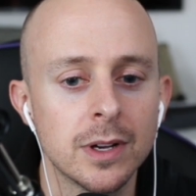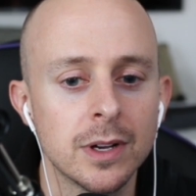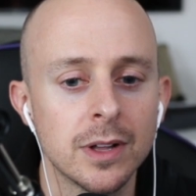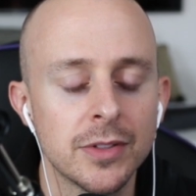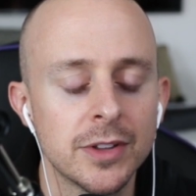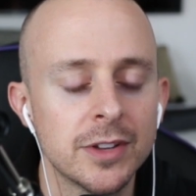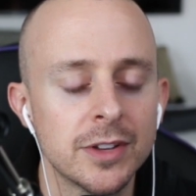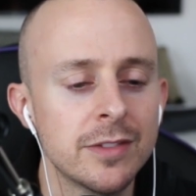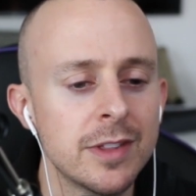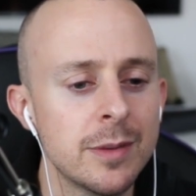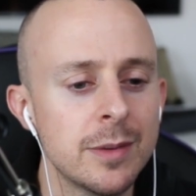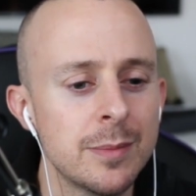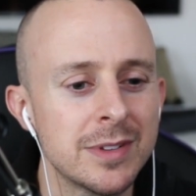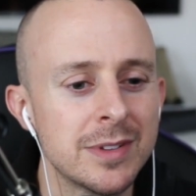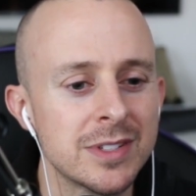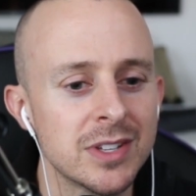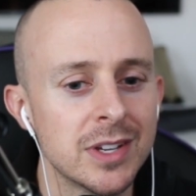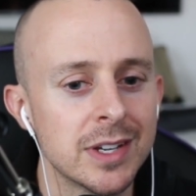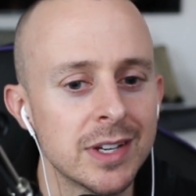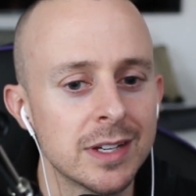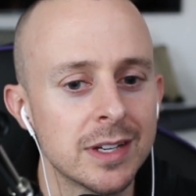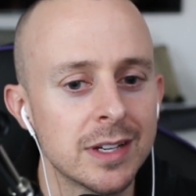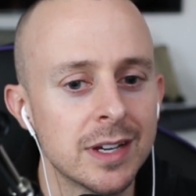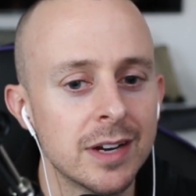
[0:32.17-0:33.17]
Think of them as
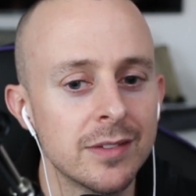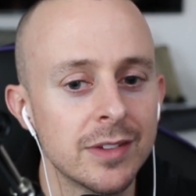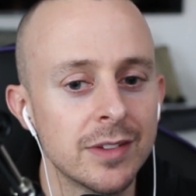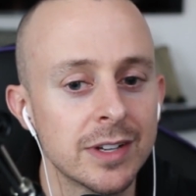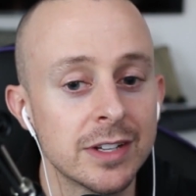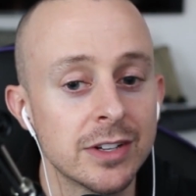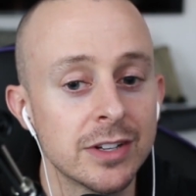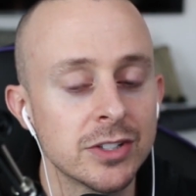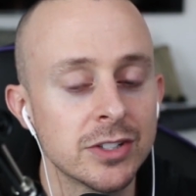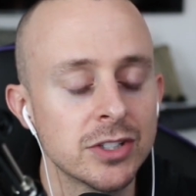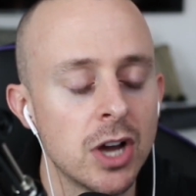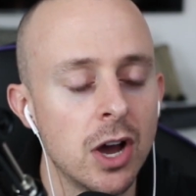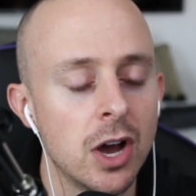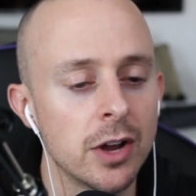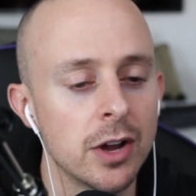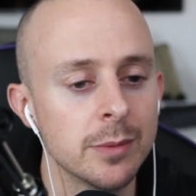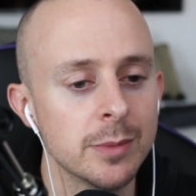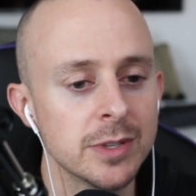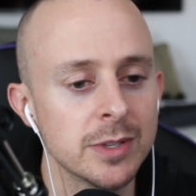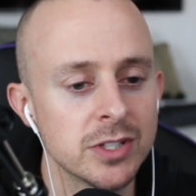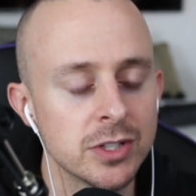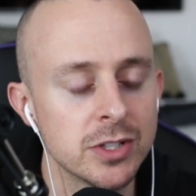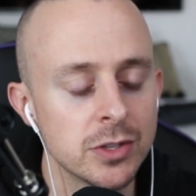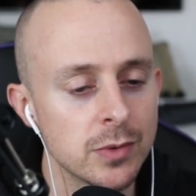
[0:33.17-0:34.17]
like kind of like an
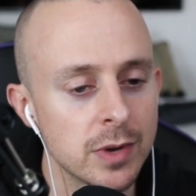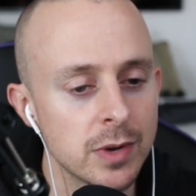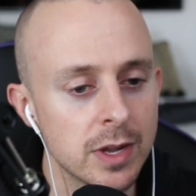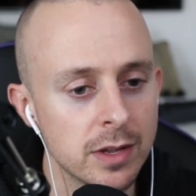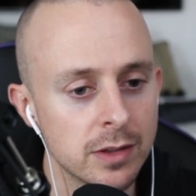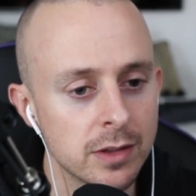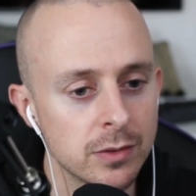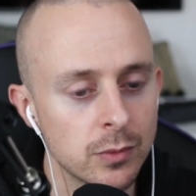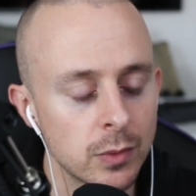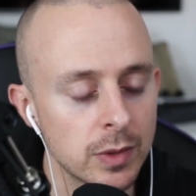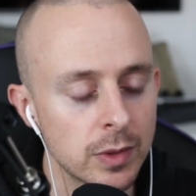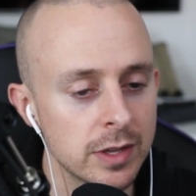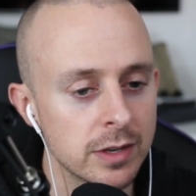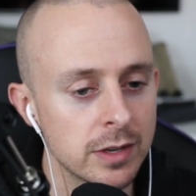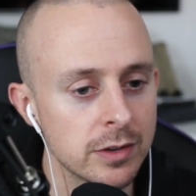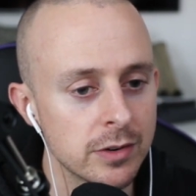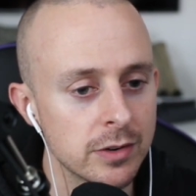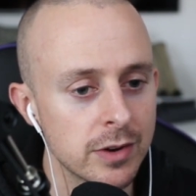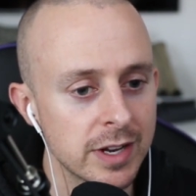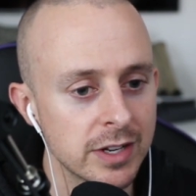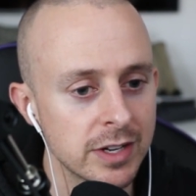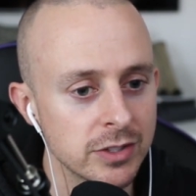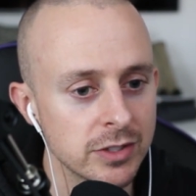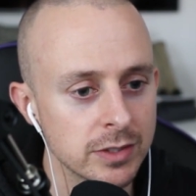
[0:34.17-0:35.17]
autonomous unit within
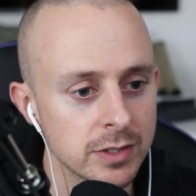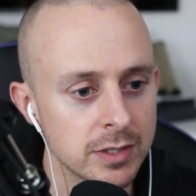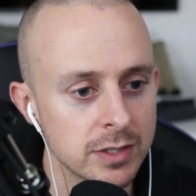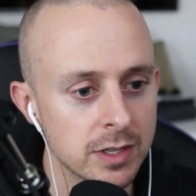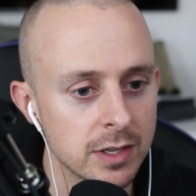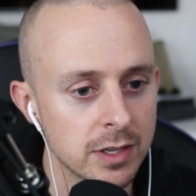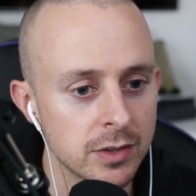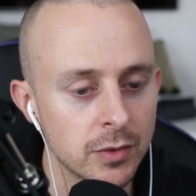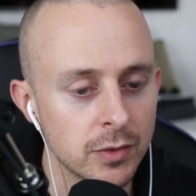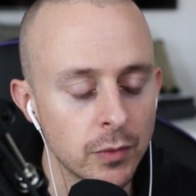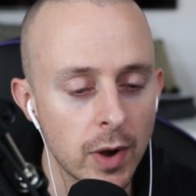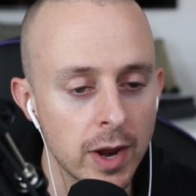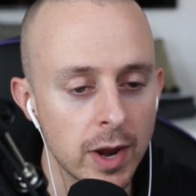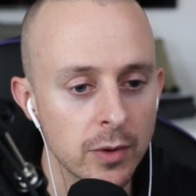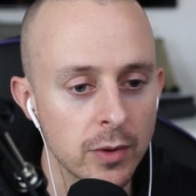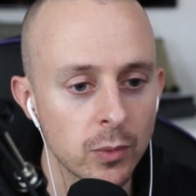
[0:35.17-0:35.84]
your agency, right?